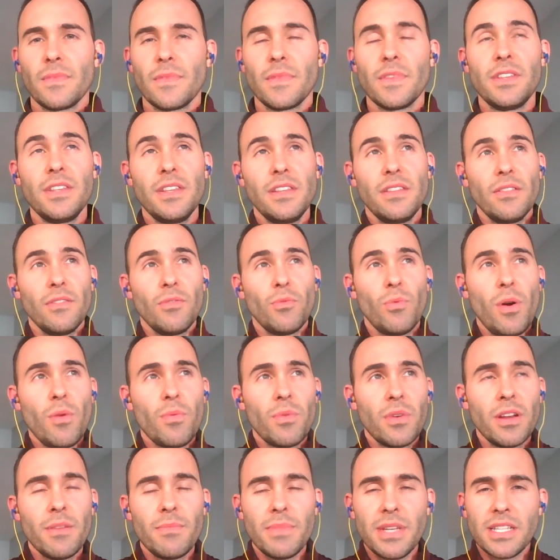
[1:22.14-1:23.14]
See, what
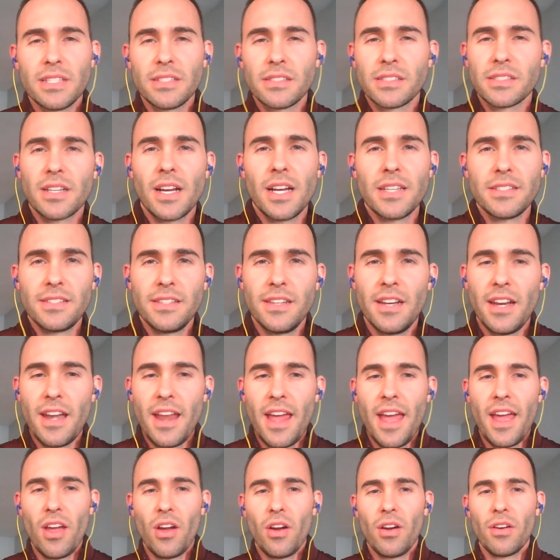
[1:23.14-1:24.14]
we're going to be discussing
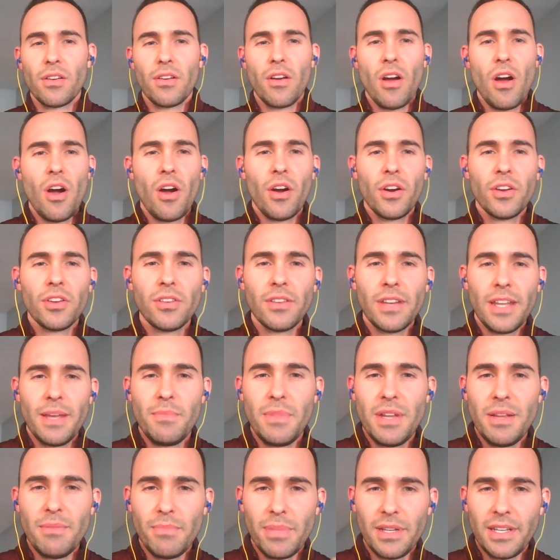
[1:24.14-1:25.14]
today are your
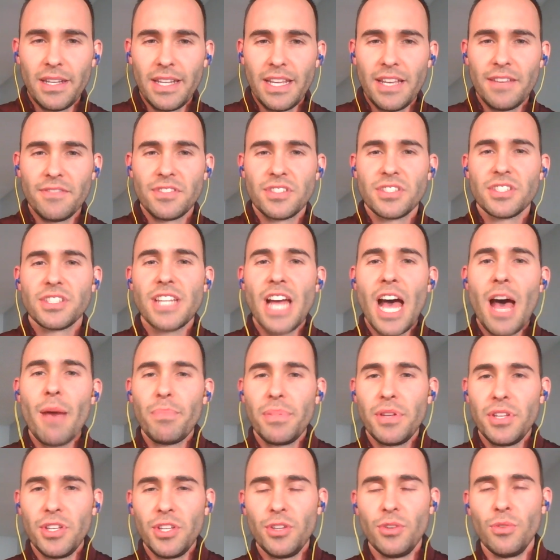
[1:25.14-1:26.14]
limiting beliefs
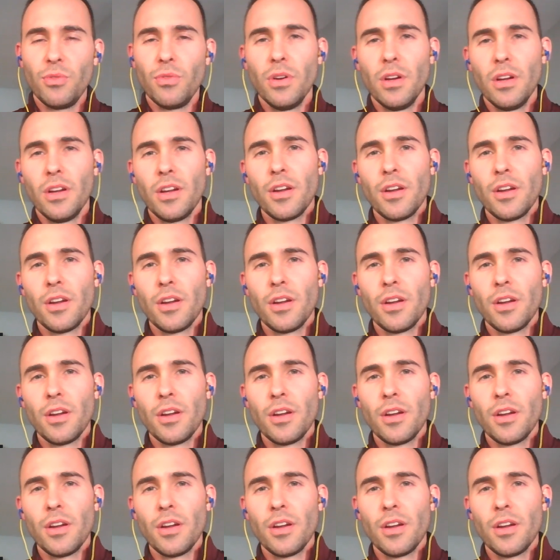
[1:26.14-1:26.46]
stopping you